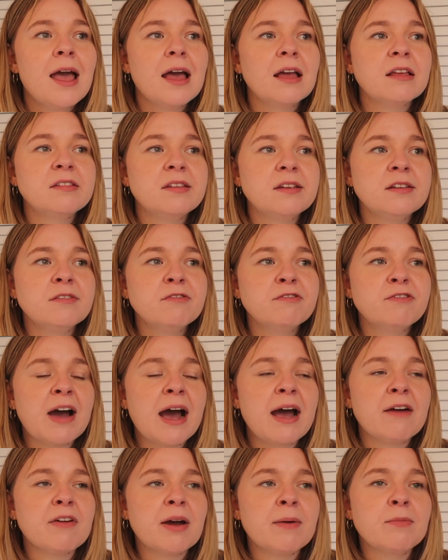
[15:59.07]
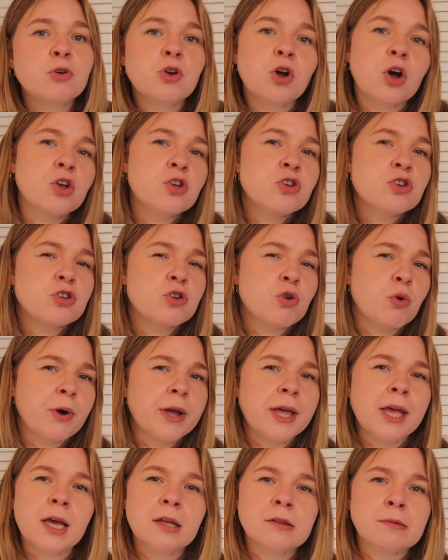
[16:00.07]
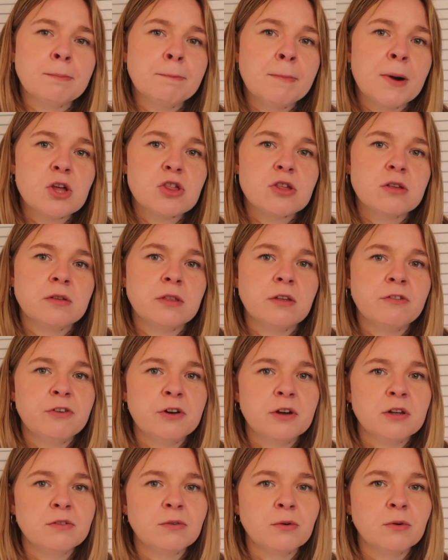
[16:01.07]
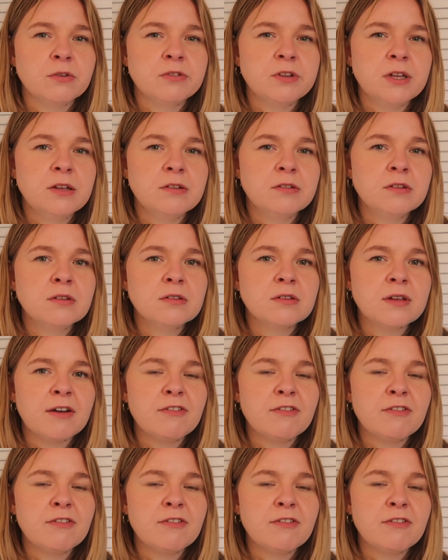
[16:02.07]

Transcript: And season 5 I'm not enjoying as much as the first 4 seasons.